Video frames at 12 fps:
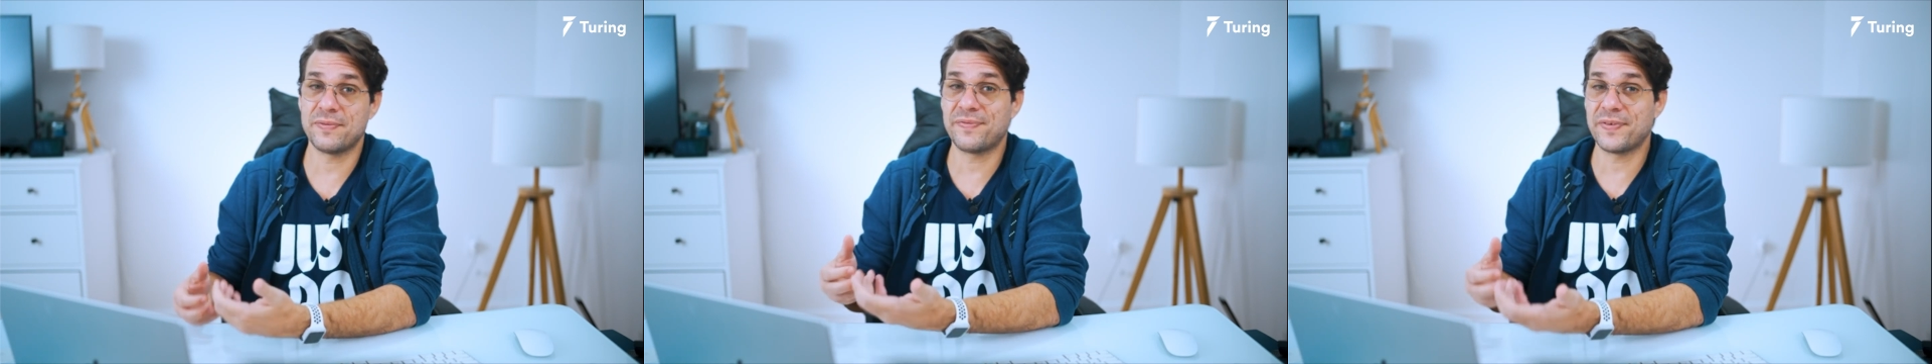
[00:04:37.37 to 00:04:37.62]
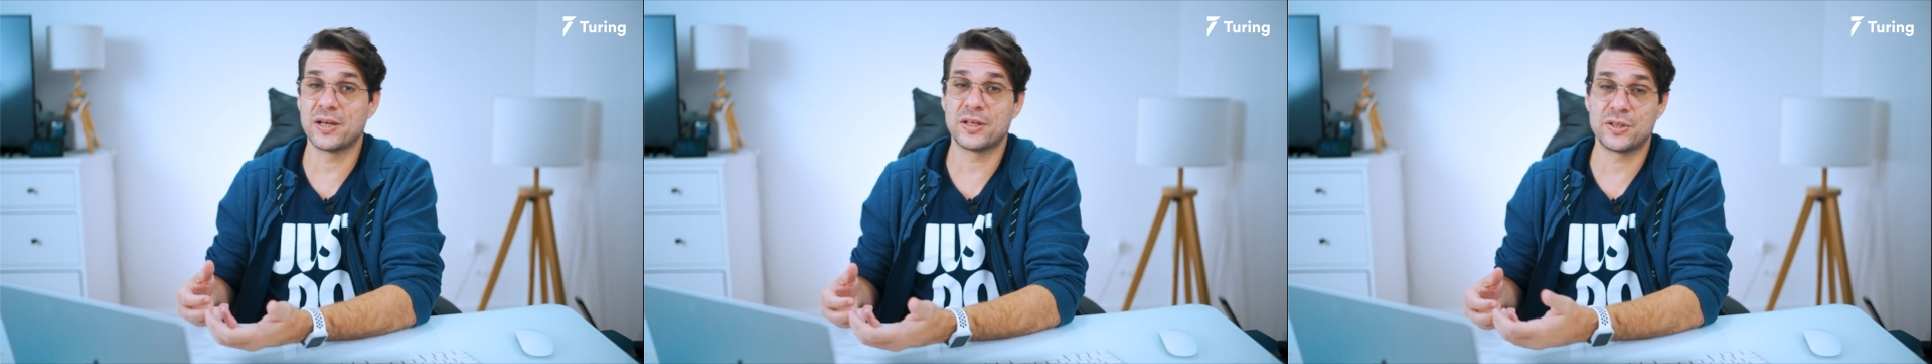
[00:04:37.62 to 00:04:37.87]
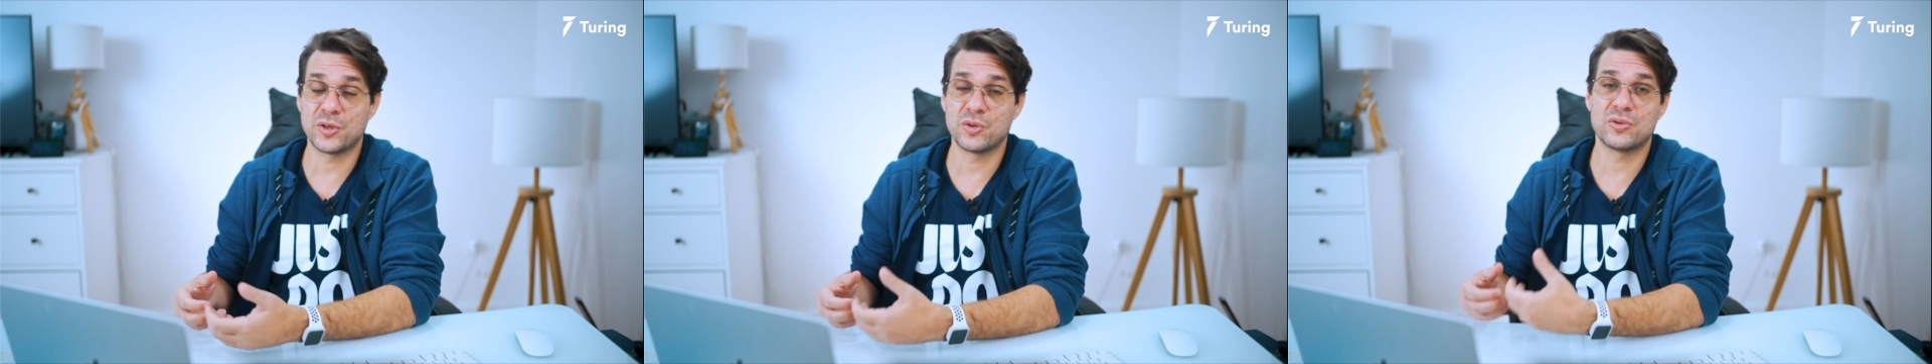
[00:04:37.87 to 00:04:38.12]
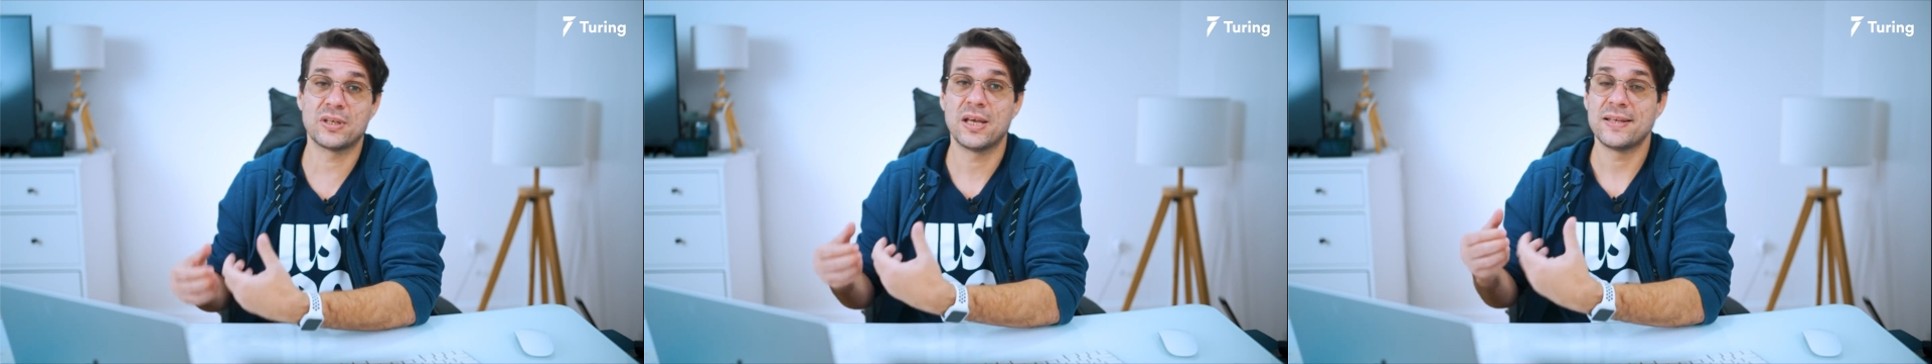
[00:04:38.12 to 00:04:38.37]

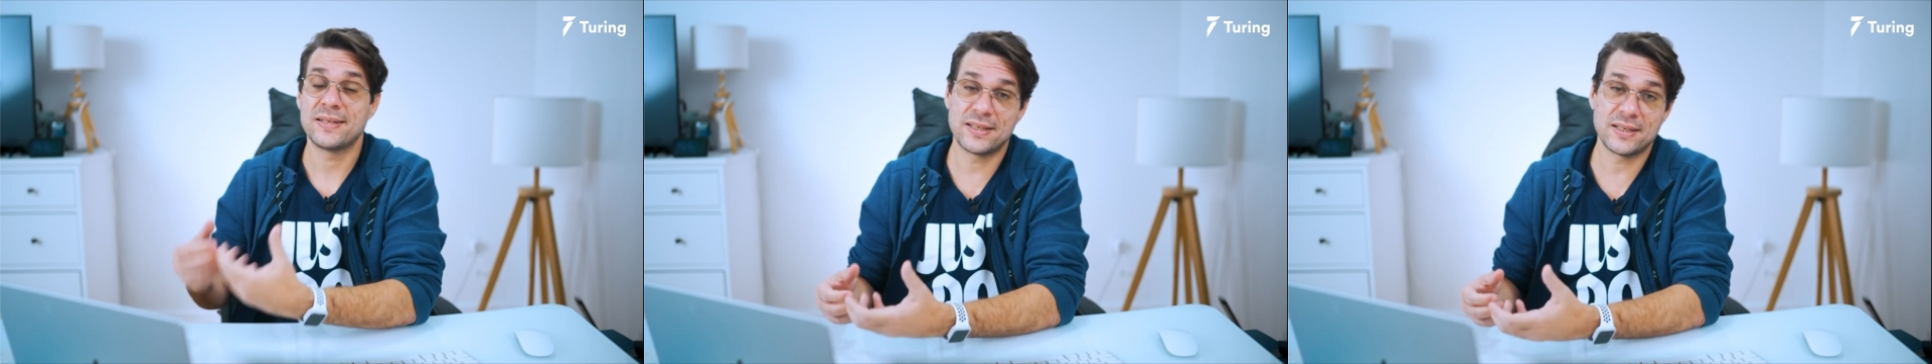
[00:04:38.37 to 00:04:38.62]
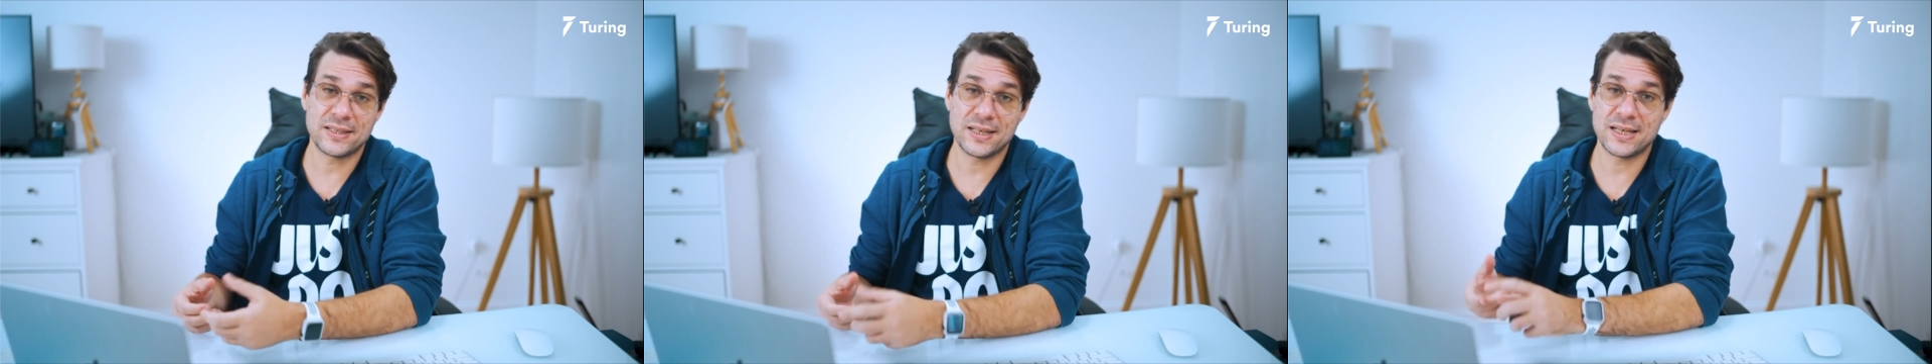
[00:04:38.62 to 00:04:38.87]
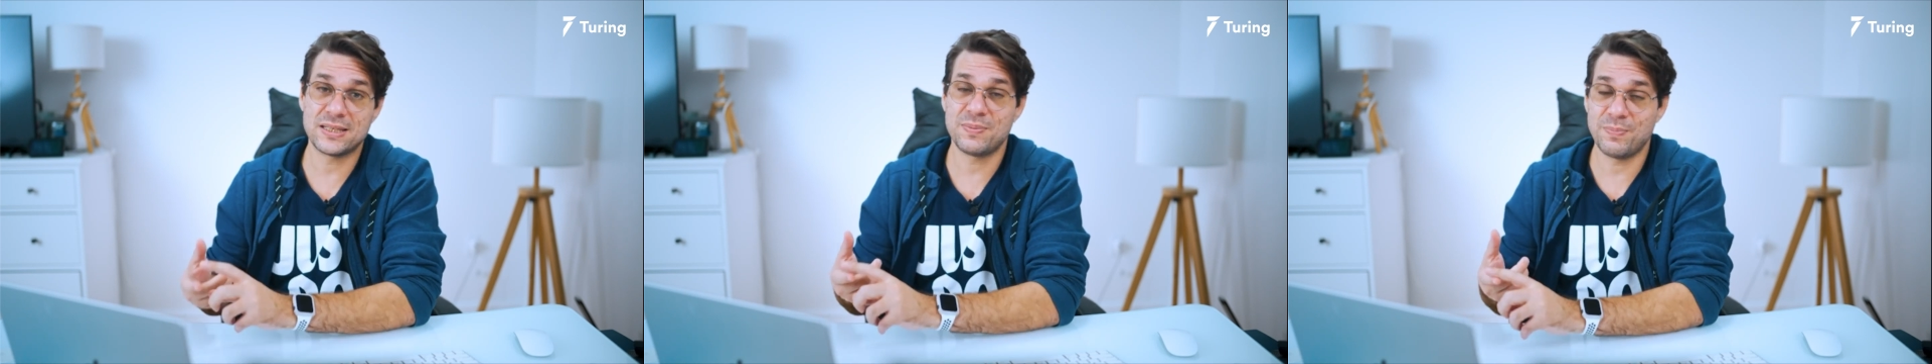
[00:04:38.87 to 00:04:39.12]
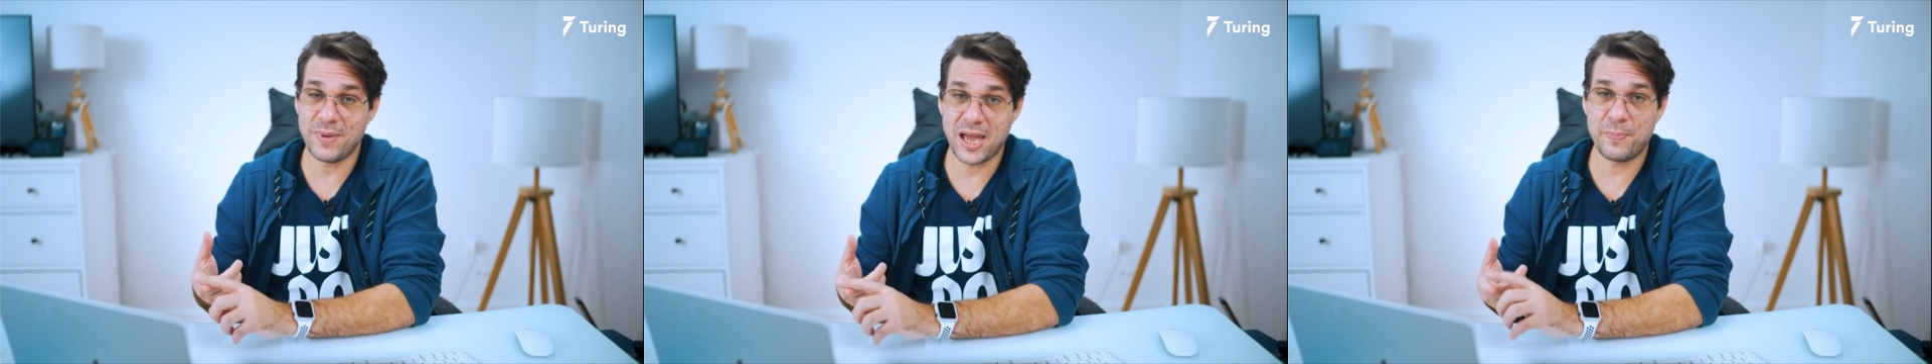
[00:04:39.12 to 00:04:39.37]
functions such as
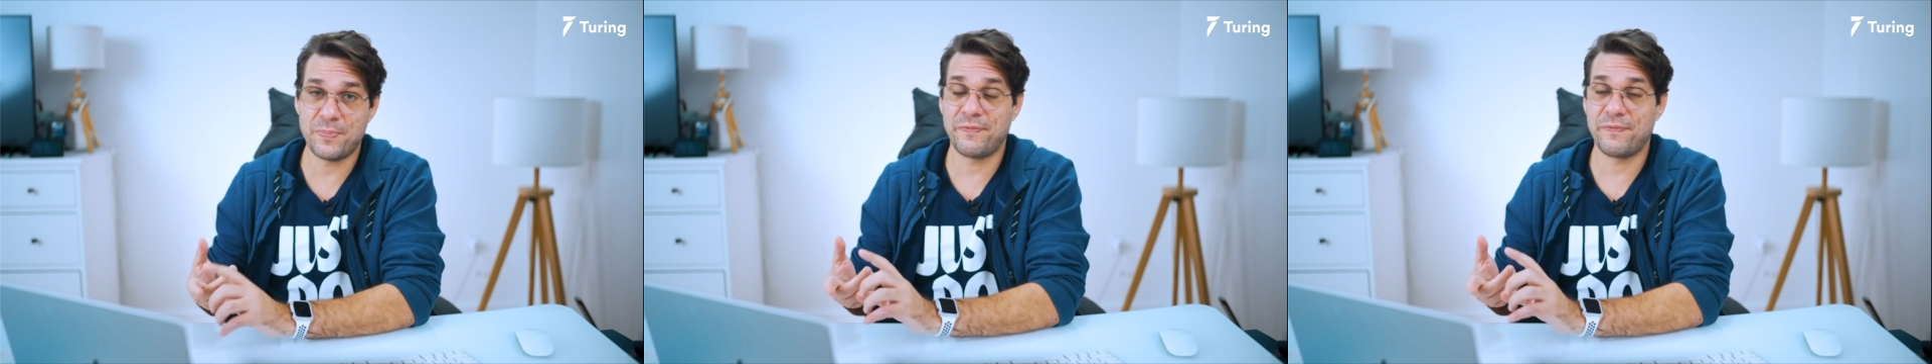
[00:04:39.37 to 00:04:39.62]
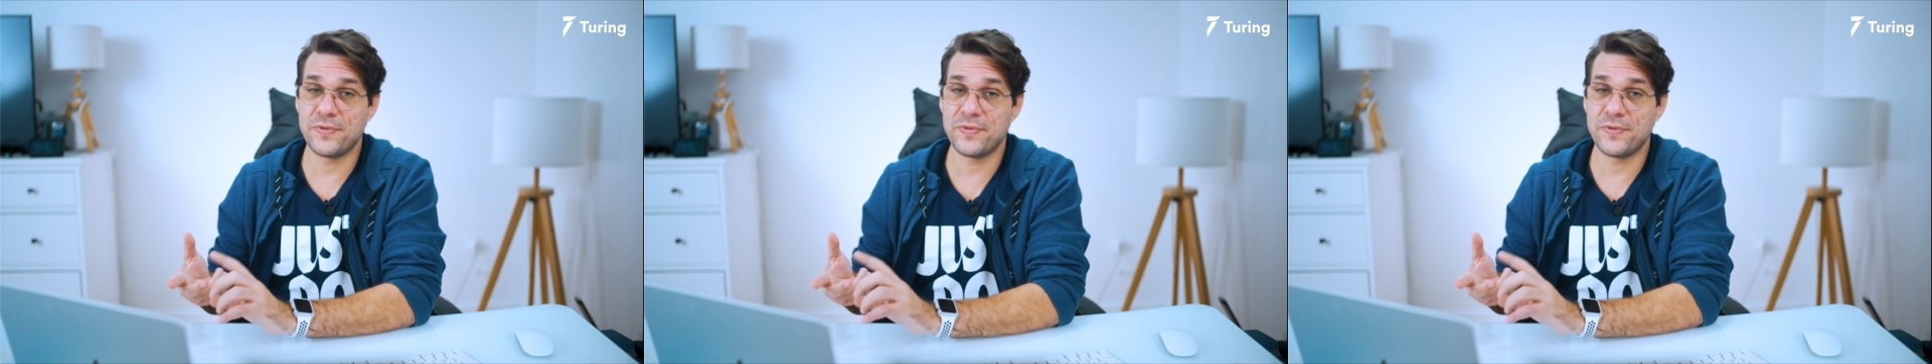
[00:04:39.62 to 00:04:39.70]
map,